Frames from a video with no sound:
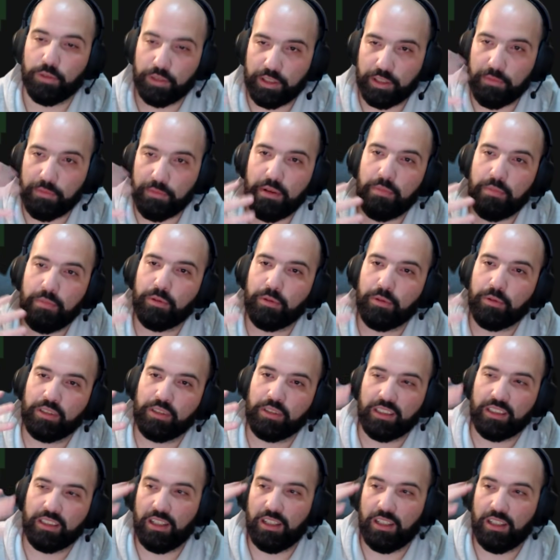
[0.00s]
the people
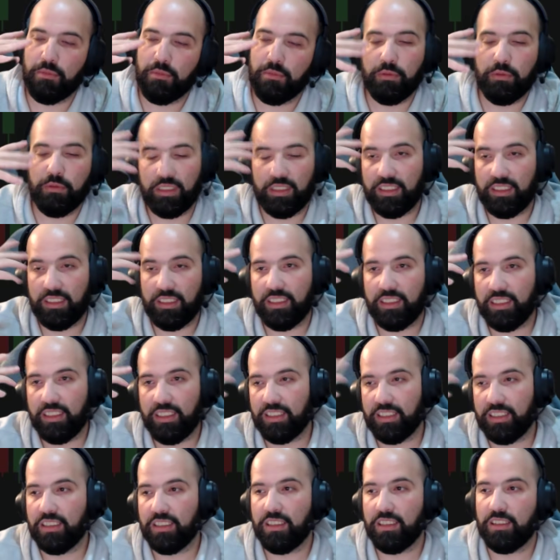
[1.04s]
that come in with a
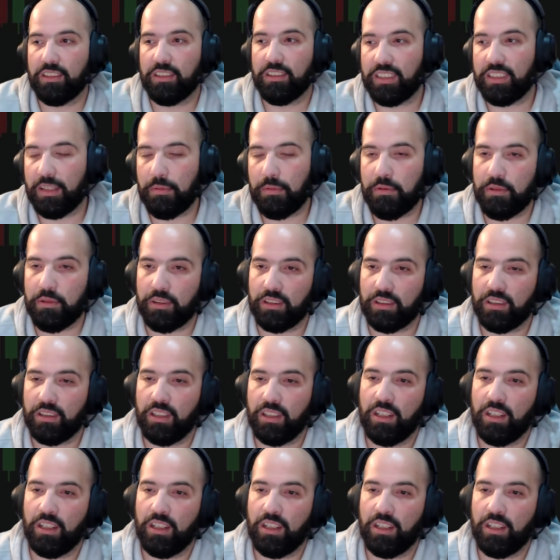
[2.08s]
certain conception